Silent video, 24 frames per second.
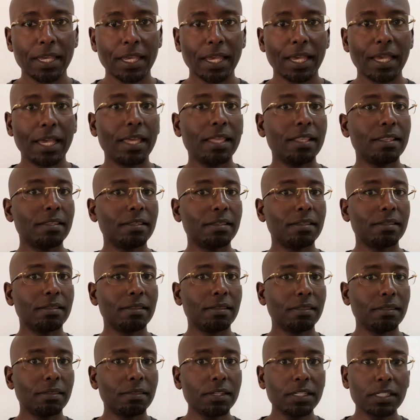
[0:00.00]
And
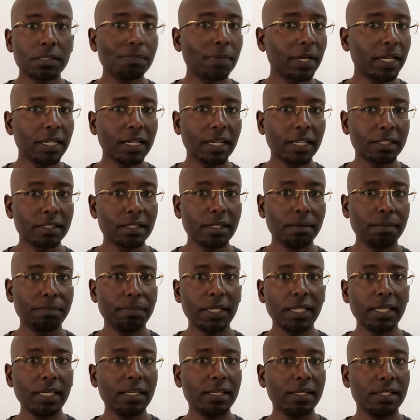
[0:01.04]
this might not
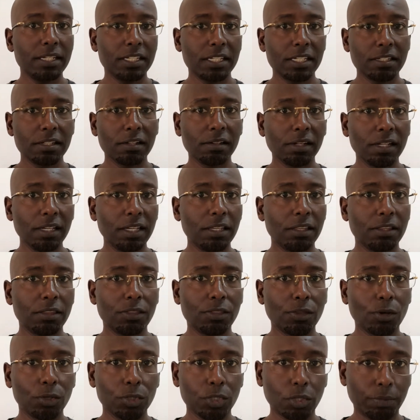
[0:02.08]
be necessarily
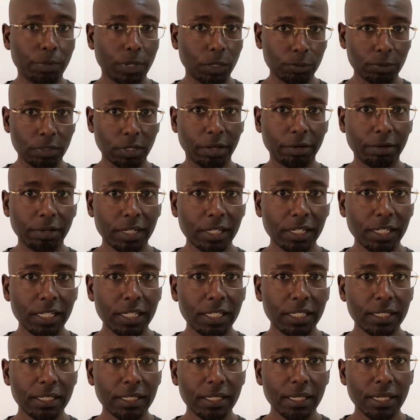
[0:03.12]
thought about directly,
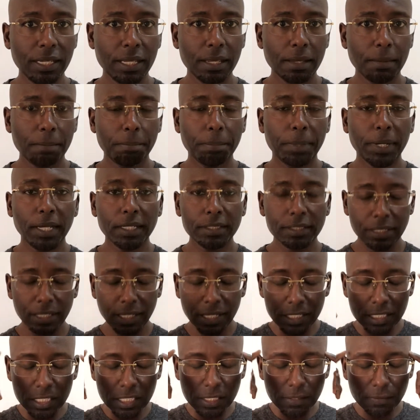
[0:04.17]
but
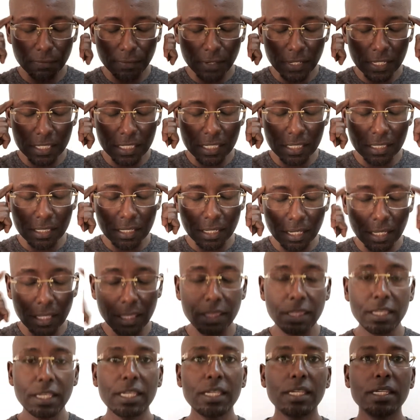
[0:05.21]
it's fixed
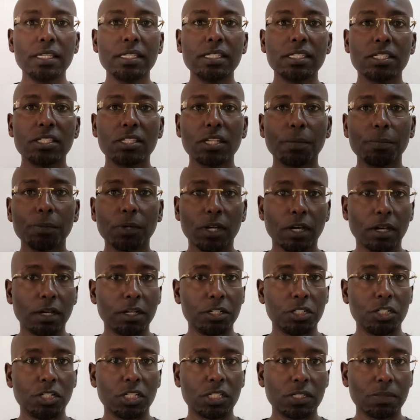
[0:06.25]
in the
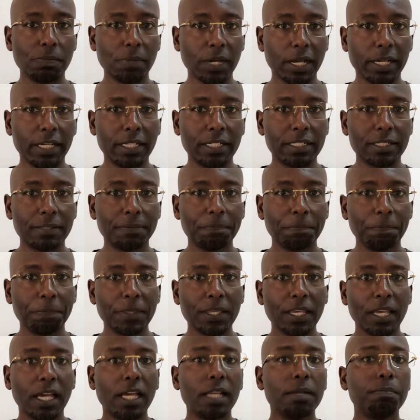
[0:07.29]
subconscious mind
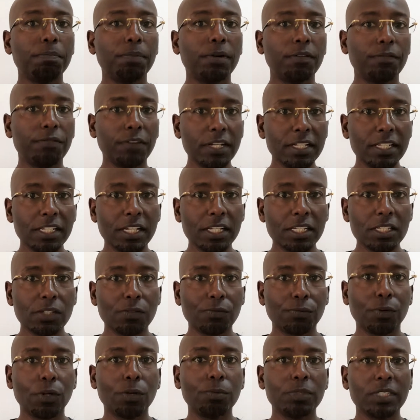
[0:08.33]
and prevent us
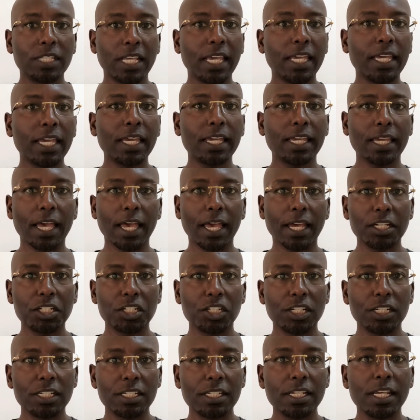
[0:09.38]
from taking
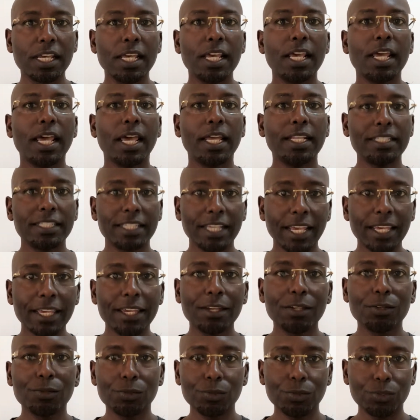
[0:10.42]
action and
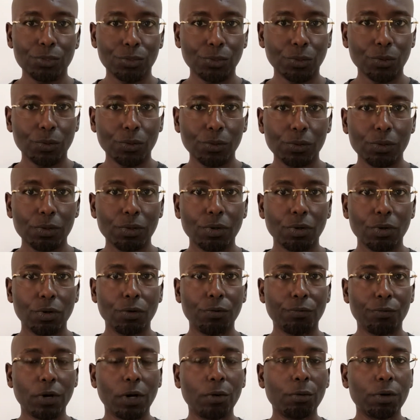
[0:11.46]
taking control
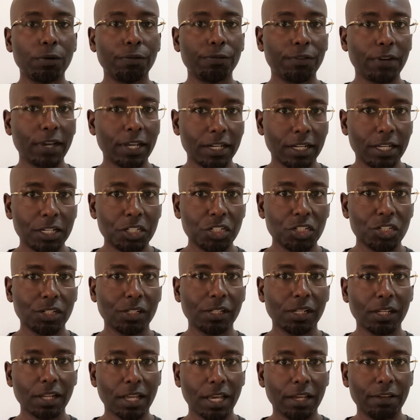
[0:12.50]
of our financial
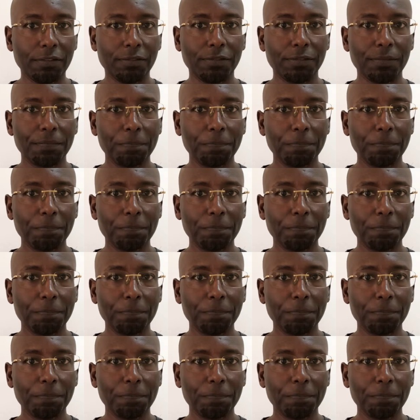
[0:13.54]
life.